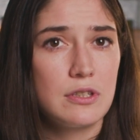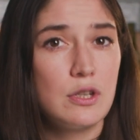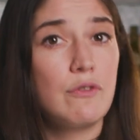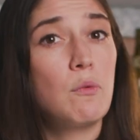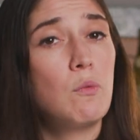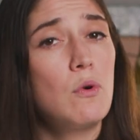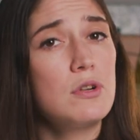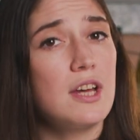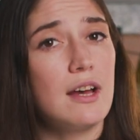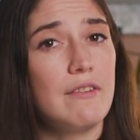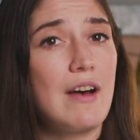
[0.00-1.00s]
so the
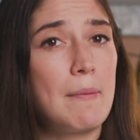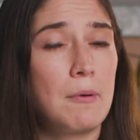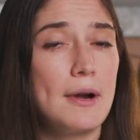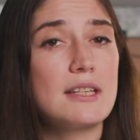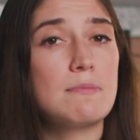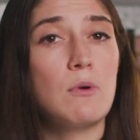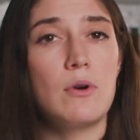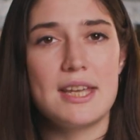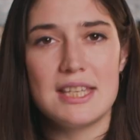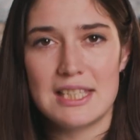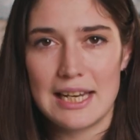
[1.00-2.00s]
water evaporates more
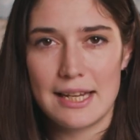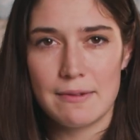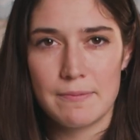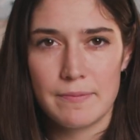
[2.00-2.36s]
easily.